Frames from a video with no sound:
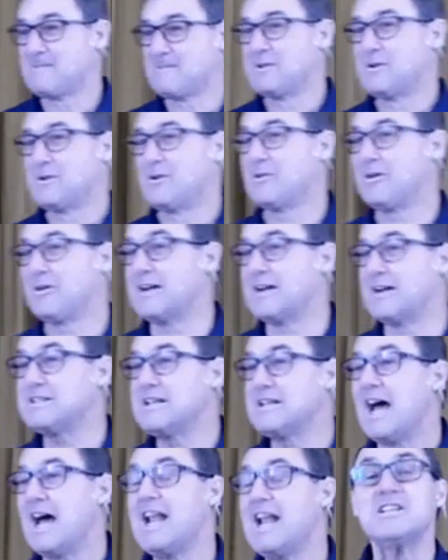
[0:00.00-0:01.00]
All right. And
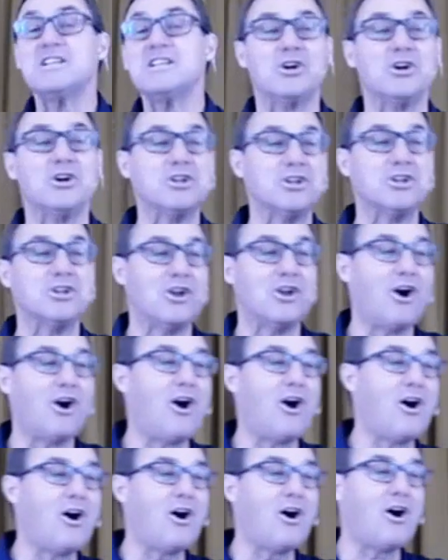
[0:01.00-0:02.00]
I started
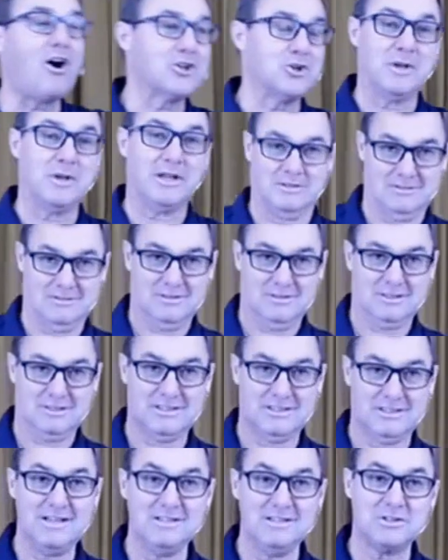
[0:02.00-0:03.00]
arguing the end
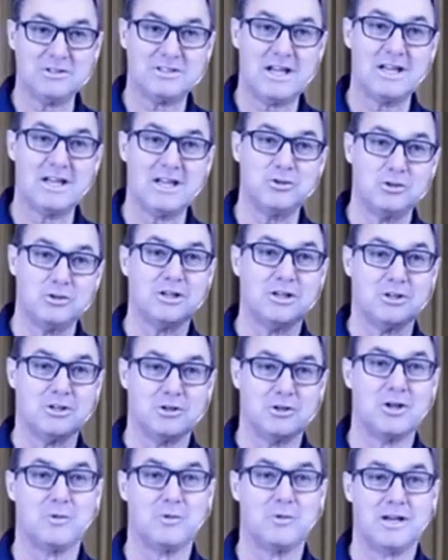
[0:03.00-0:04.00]
of the day, you're going to
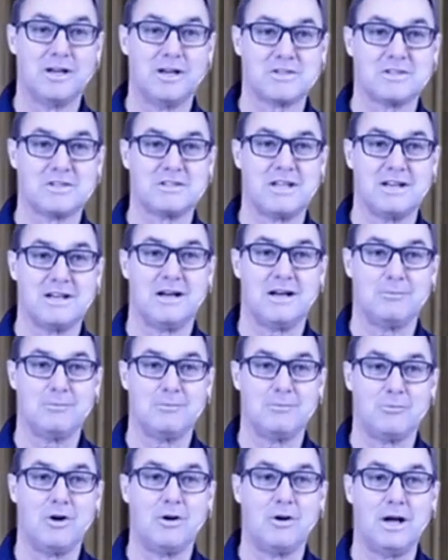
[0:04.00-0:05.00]
know and understand I'm,
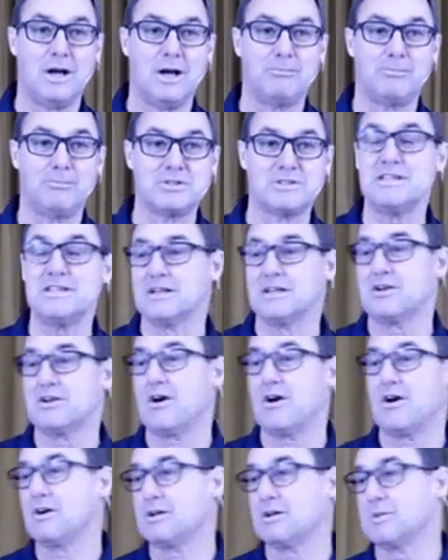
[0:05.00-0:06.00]
I'm presenting an
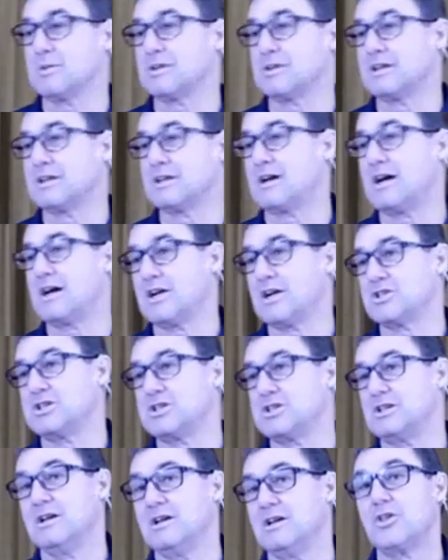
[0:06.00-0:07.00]
argument that I actually
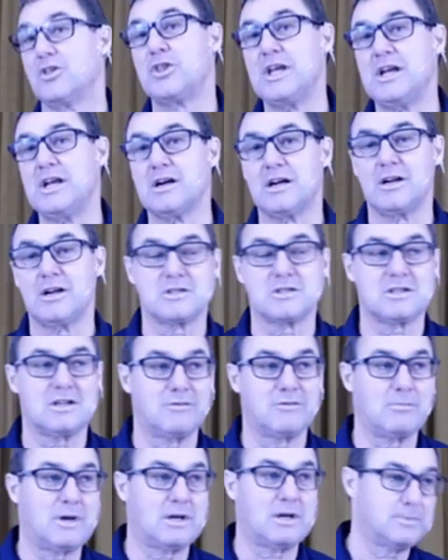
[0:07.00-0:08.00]
think I know stuff
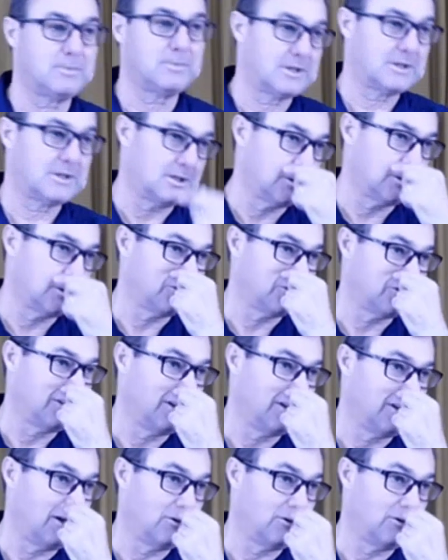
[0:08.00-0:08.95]
about, but I don't know.